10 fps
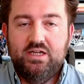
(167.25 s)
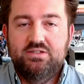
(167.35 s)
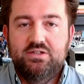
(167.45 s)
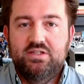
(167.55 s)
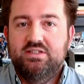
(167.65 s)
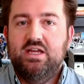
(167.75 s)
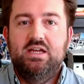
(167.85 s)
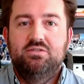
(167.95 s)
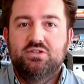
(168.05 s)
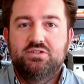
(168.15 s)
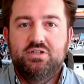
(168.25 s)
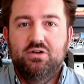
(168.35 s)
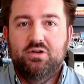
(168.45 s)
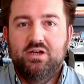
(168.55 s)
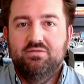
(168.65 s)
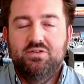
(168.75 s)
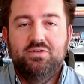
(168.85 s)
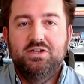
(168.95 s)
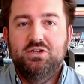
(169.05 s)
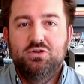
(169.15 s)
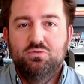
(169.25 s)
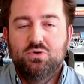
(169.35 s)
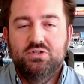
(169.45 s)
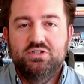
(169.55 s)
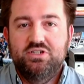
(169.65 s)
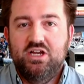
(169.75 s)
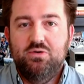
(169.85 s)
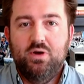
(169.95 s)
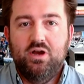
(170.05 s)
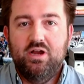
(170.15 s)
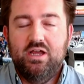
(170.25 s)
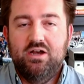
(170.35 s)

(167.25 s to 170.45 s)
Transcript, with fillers: And so the state just, you know, kind of invented new rules in January,